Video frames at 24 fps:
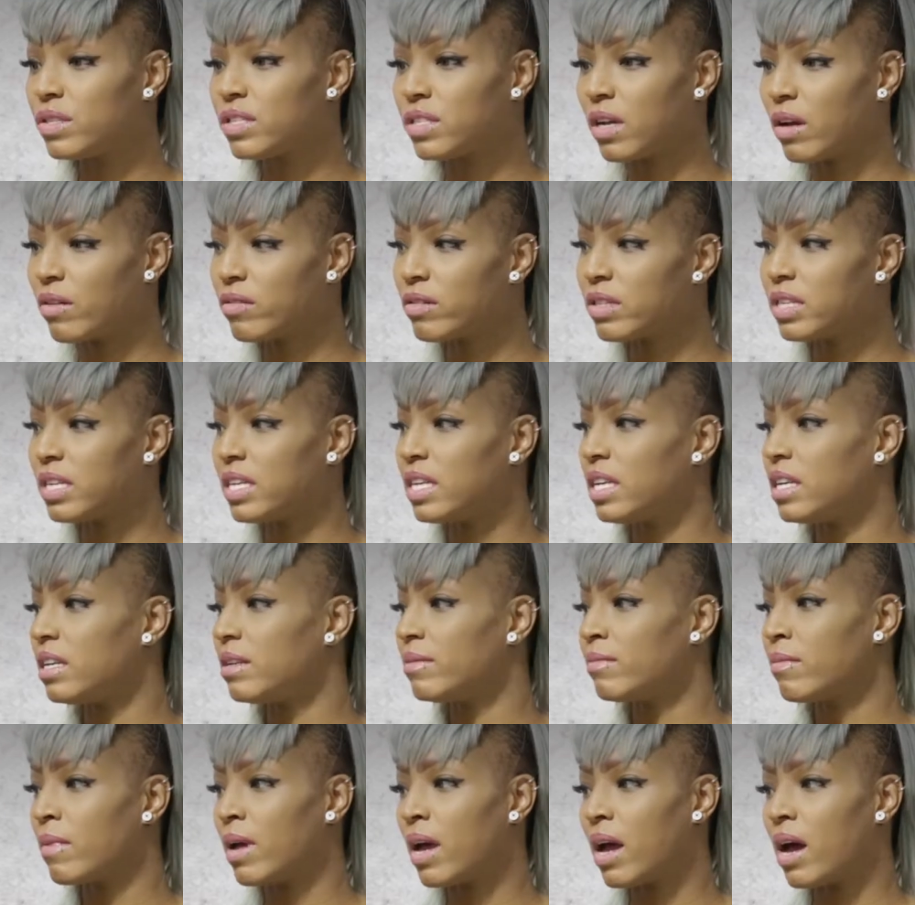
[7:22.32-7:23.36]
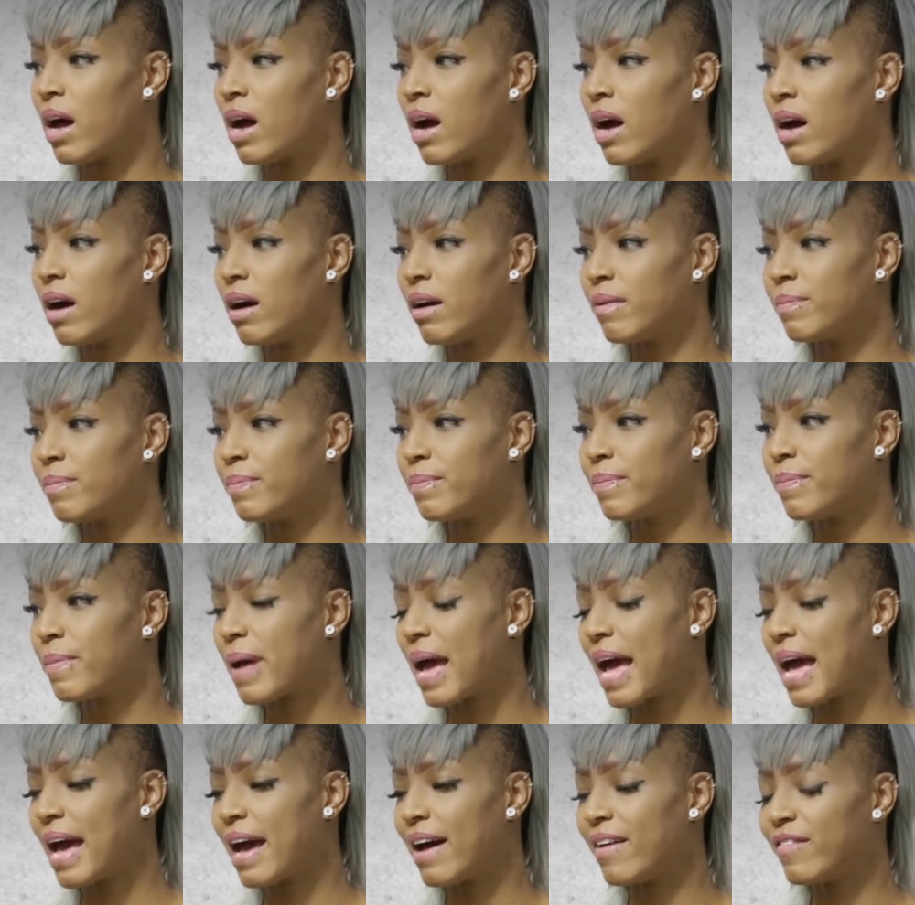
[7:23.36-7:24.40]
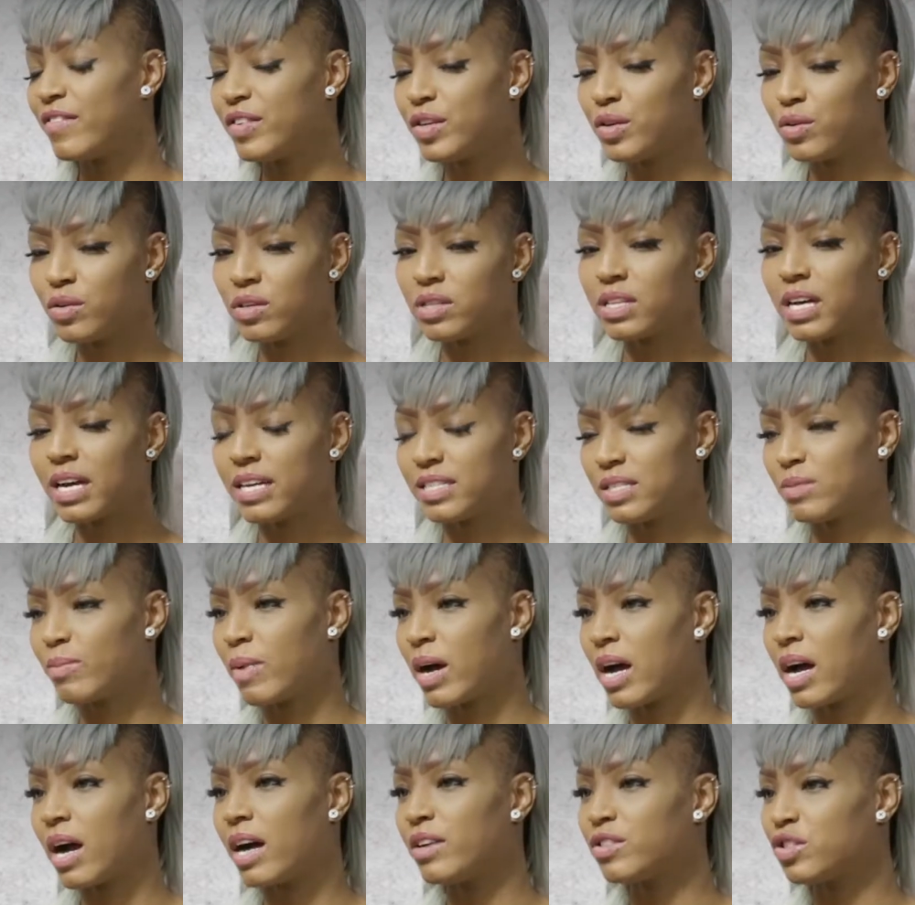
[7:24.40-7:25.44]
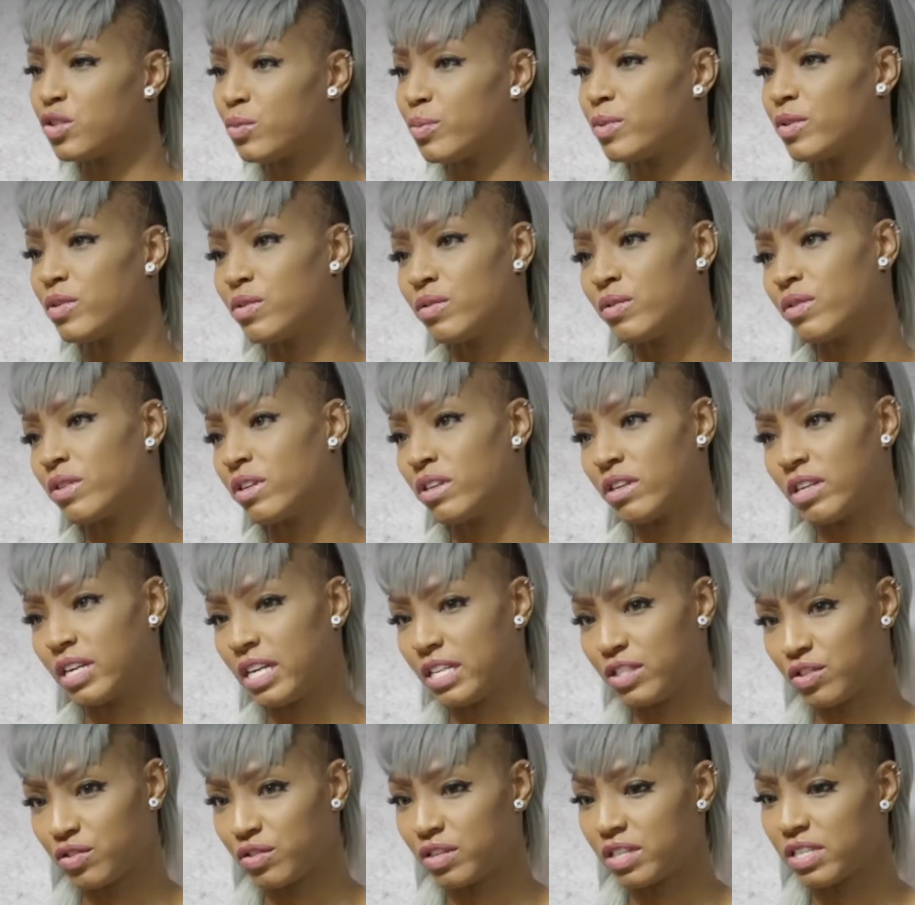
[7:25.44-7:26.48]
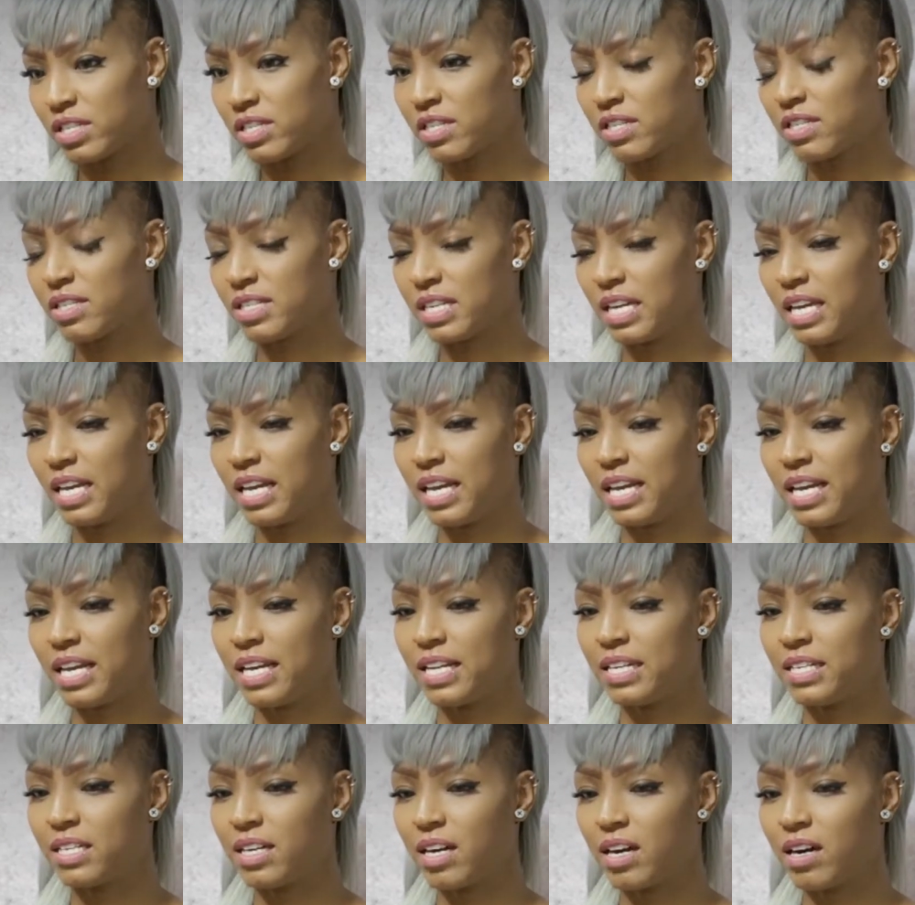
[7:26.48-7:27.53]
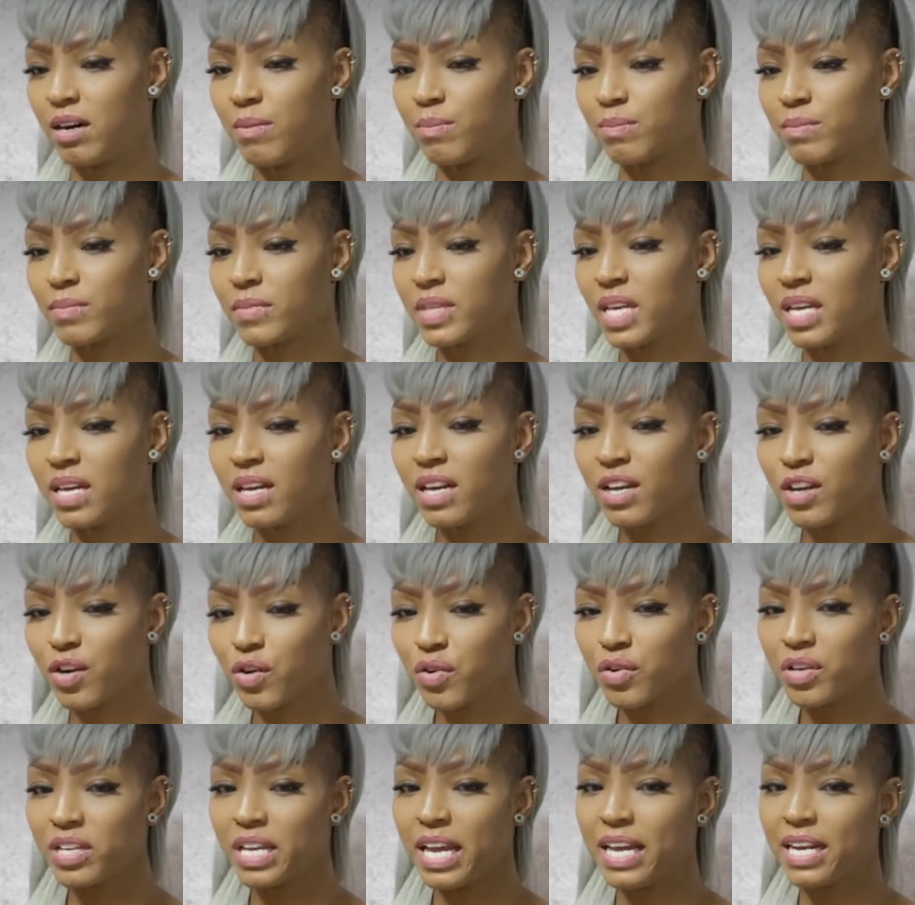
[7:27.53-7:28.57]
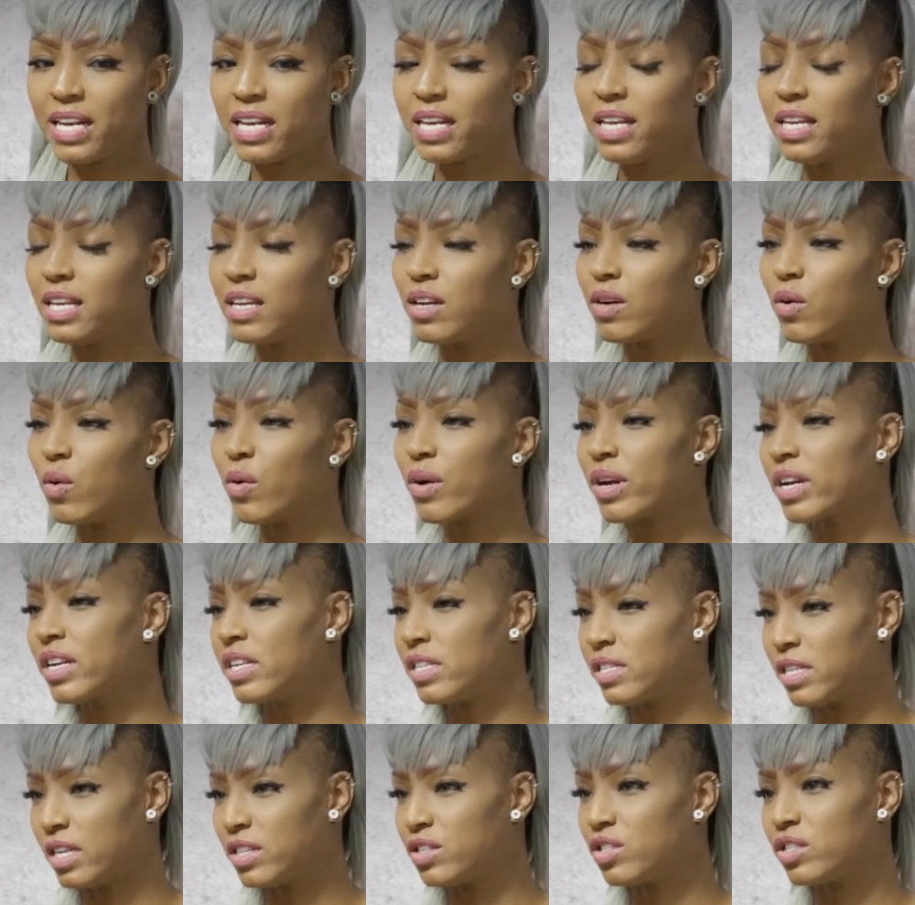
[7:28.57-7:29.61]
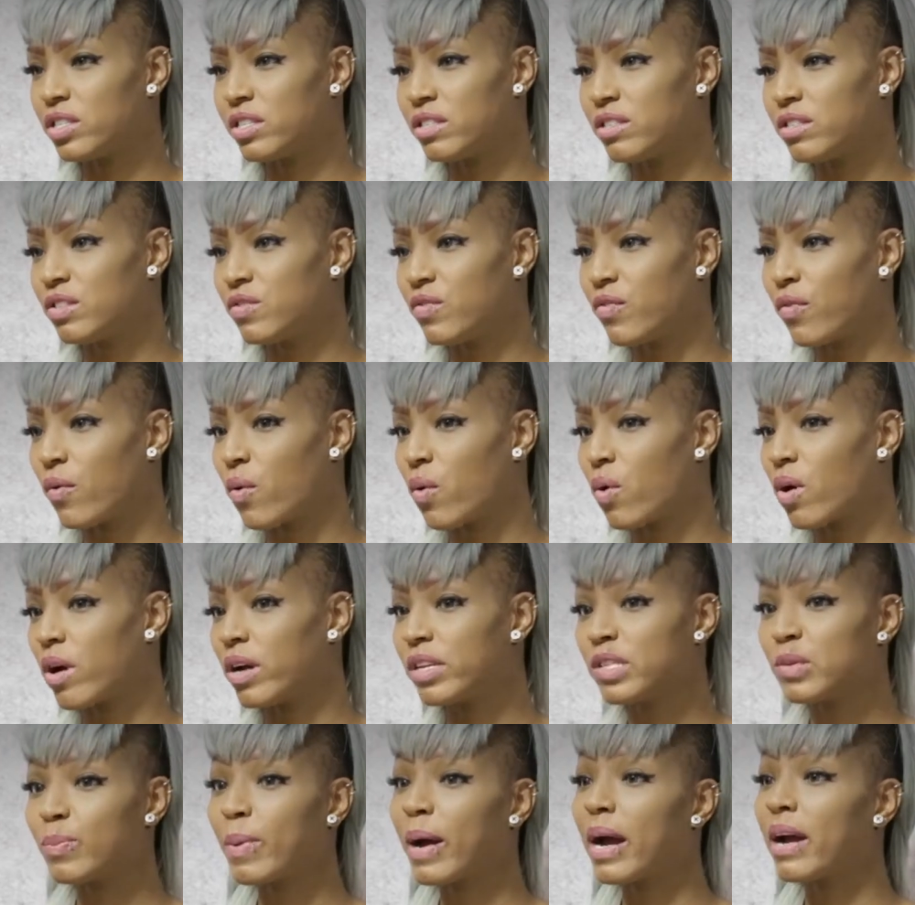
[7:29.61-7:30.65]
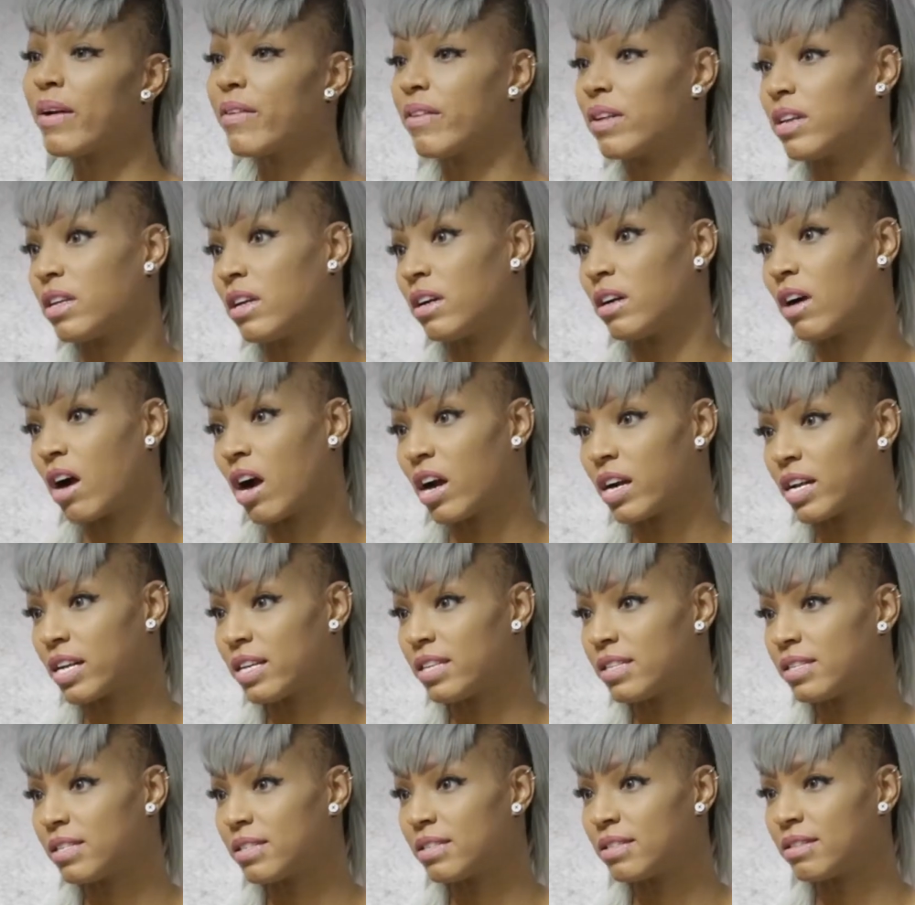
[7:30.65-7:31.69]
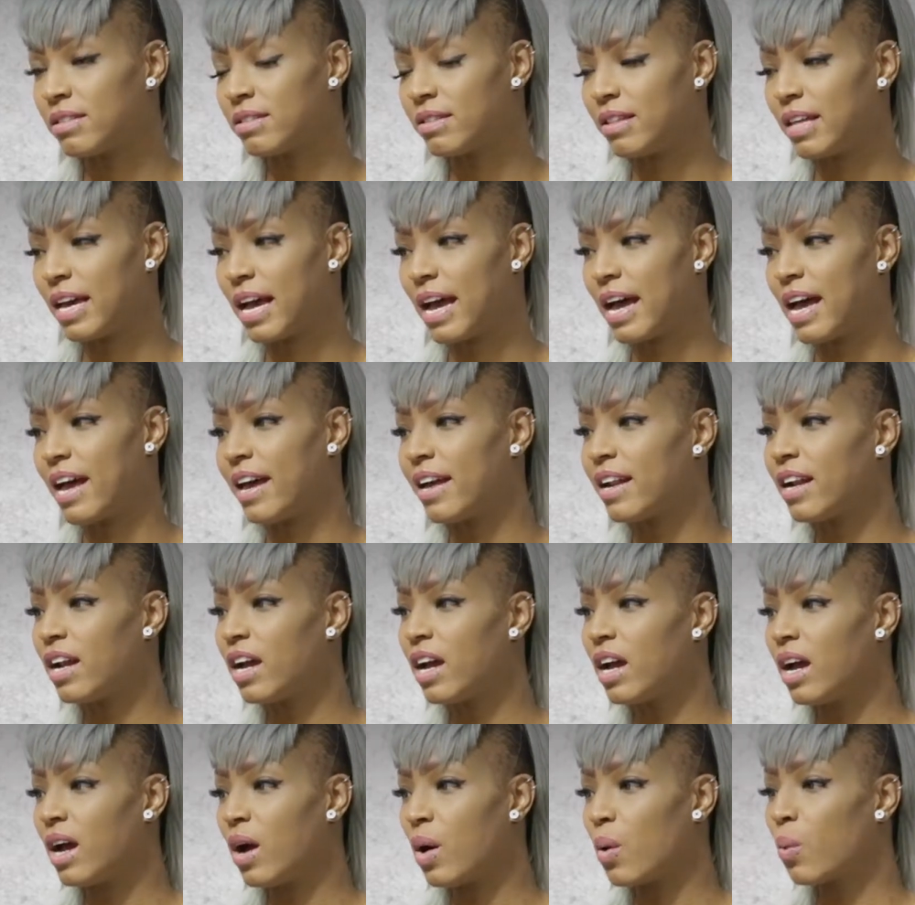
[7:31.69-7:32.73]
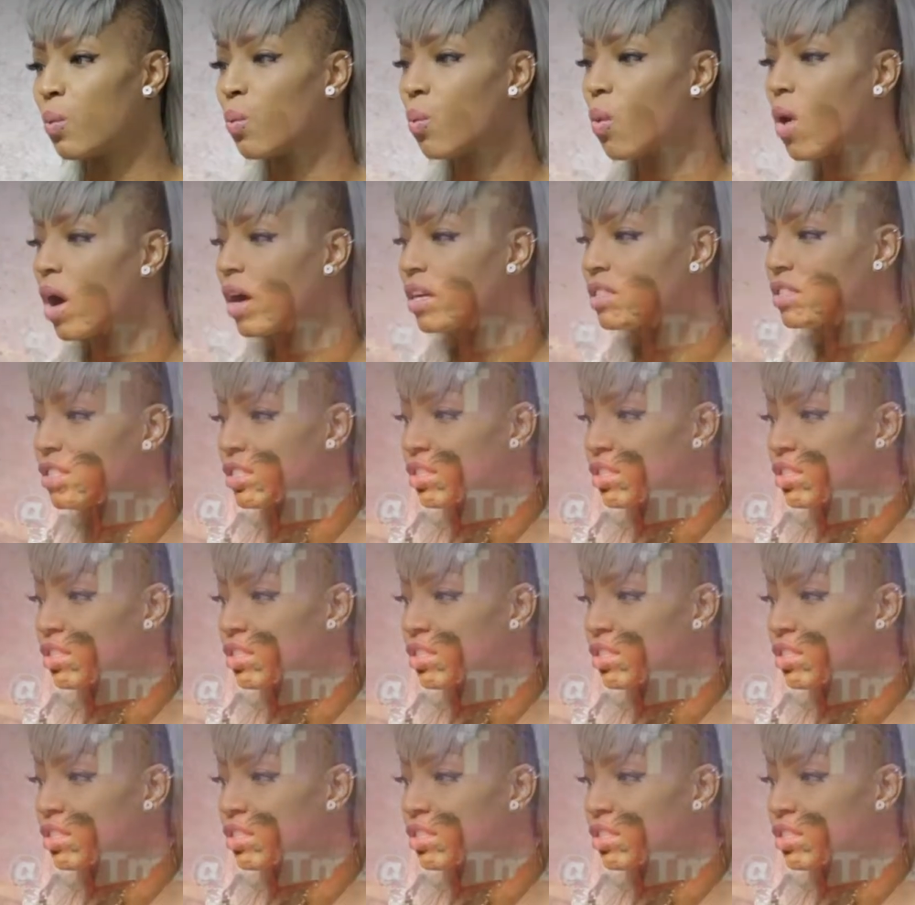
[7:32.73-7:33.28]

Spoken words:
certainly have utilized my entrepreneur interest and creating organizations for aspiring young artists that want